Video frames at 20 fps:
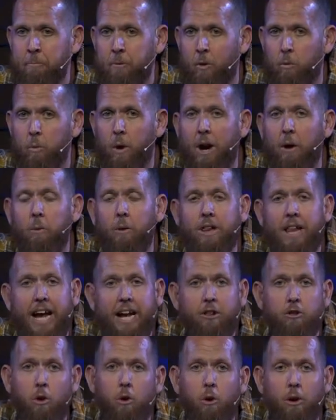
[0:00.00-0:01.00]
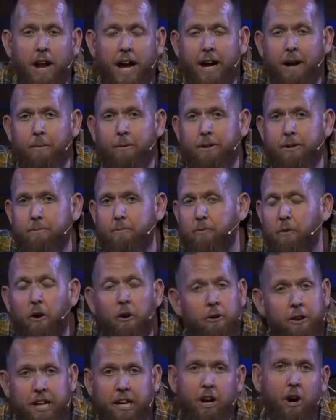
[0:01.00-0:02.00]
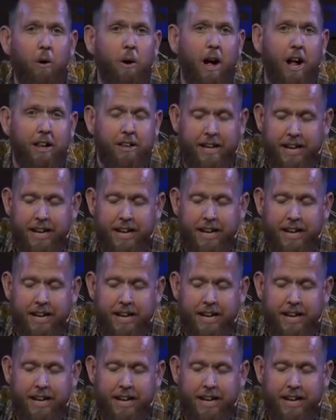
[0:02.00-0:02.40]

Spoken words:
Where we're like, Lord, I would fully go all